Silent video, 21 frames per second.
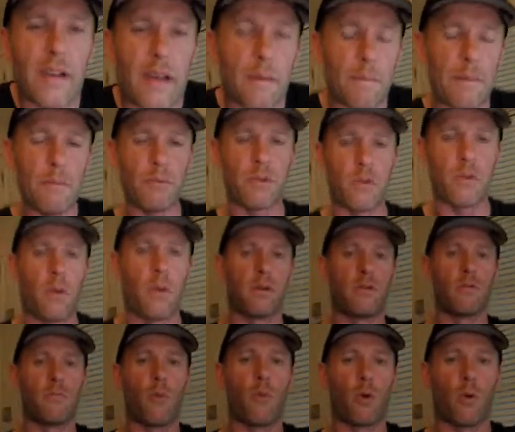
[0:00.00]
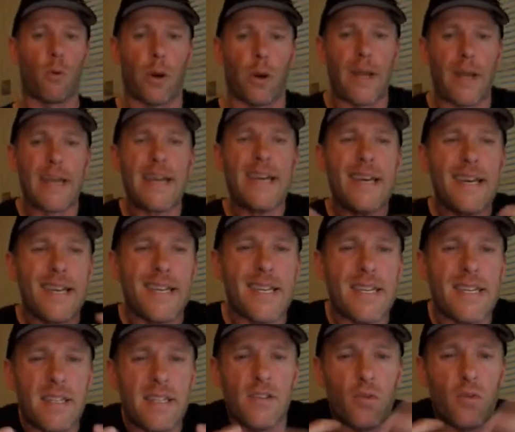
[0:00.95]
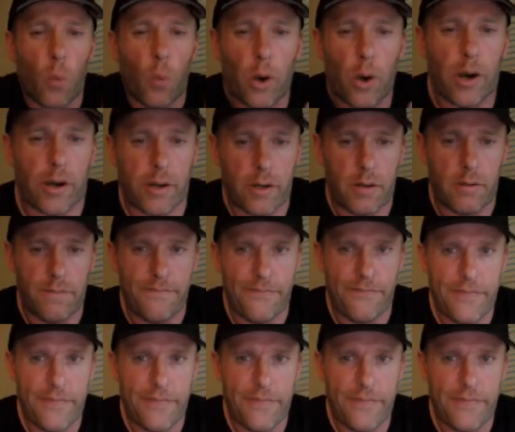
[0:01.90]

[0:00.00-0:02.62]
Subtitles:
Like, people don't want to do more work. Is this work?